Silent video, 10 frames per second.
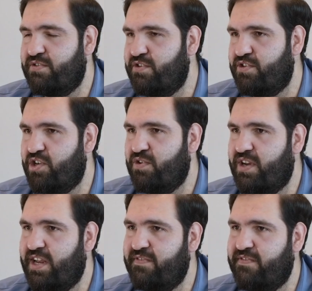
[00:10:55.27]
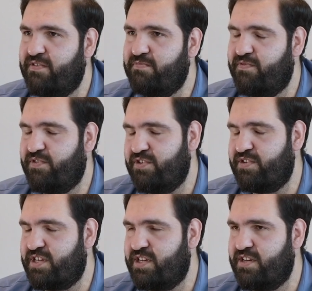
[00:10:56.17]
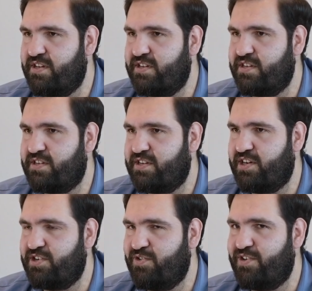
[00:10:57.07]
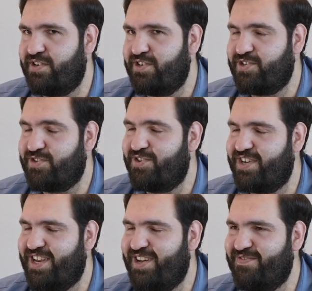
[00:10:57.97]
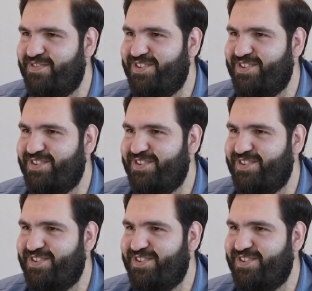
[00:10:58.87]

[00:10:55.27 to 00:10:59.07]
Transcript: enjoy your life before you start your student life.